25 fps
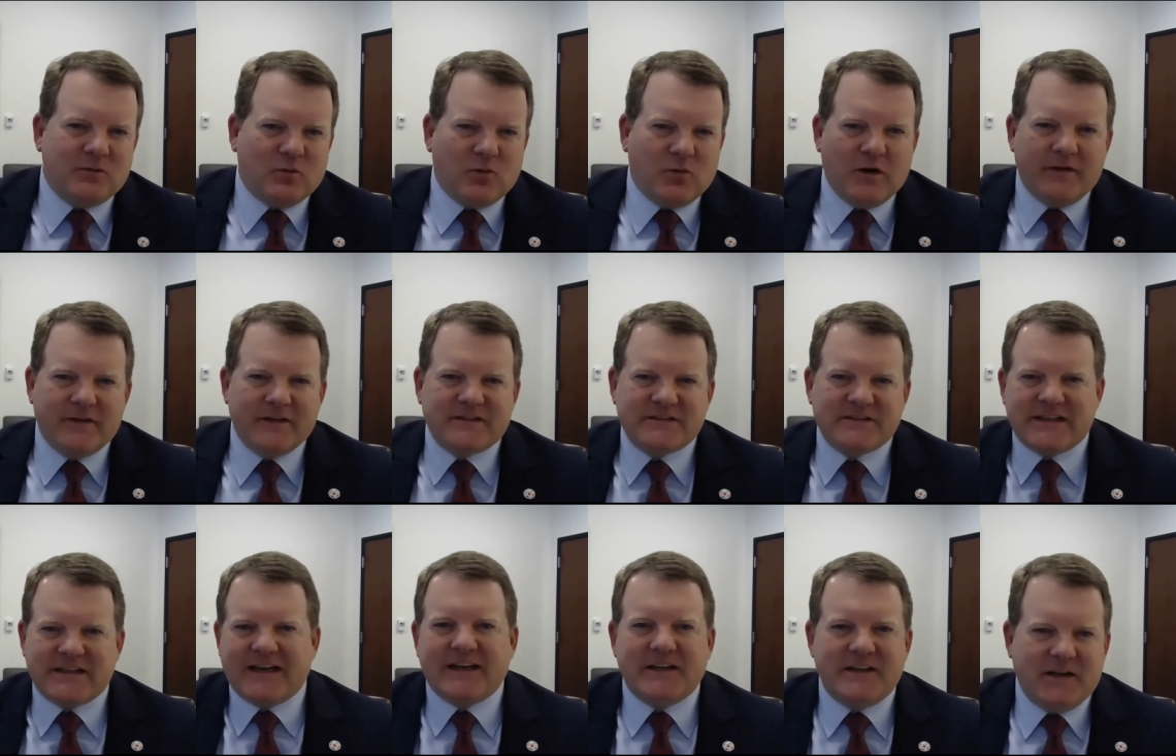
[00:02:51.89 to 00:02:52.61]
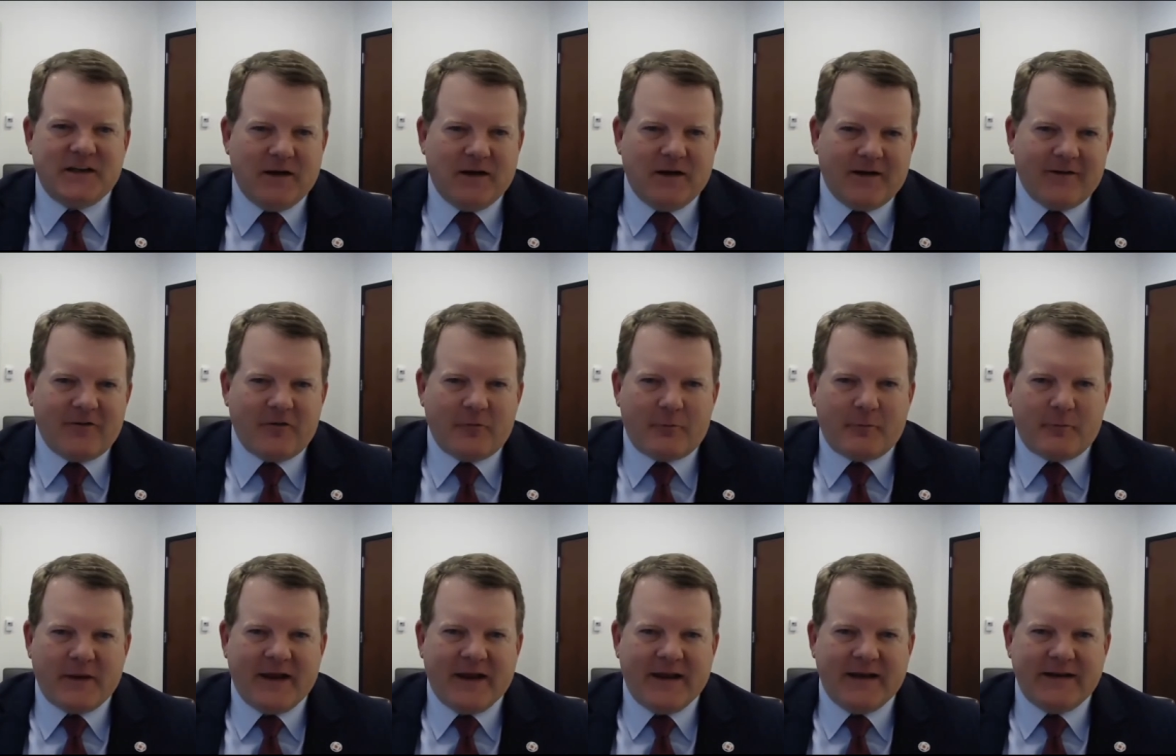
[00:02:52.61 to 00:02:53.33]
We're in the second year of a
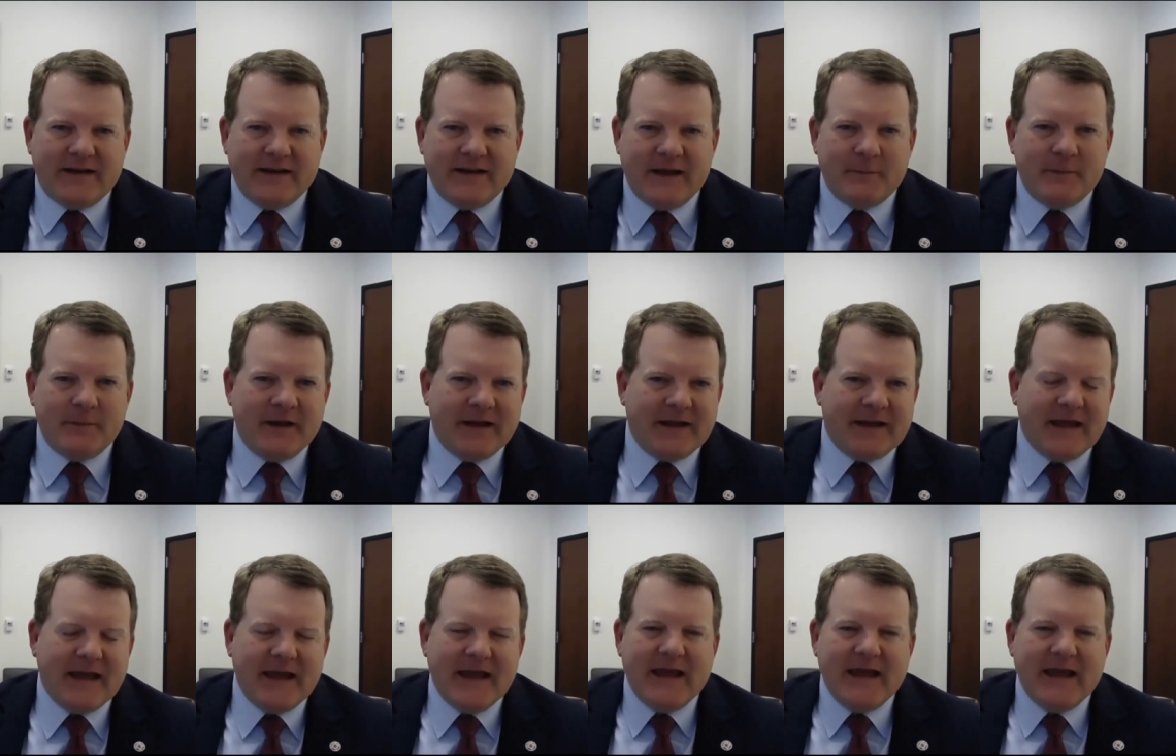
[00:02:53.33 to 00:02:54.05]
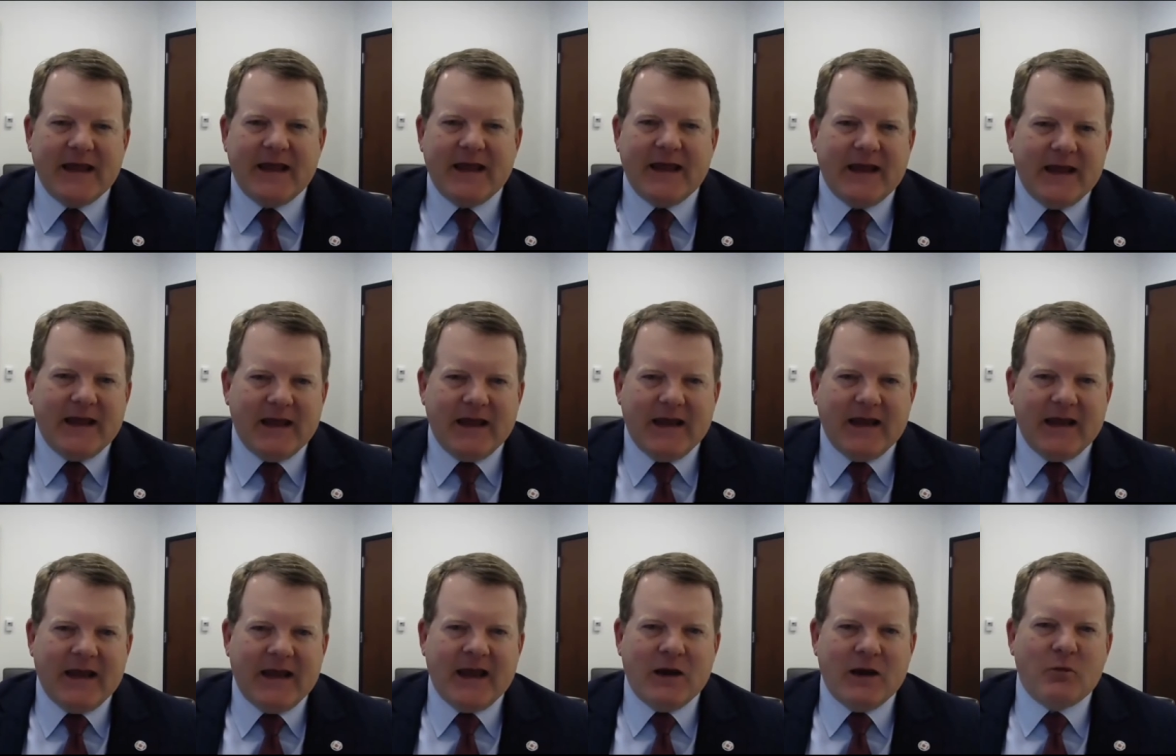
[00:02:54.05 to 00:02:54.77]
pandemic,
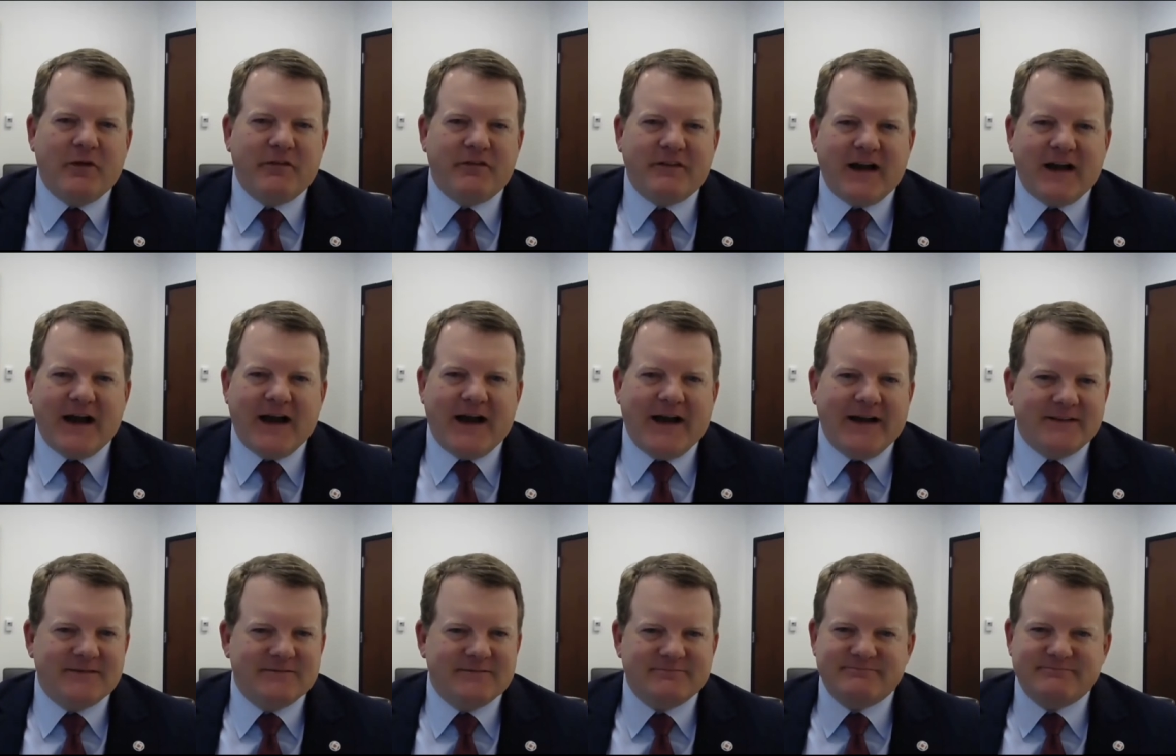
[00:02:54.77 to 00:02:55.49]
and we've got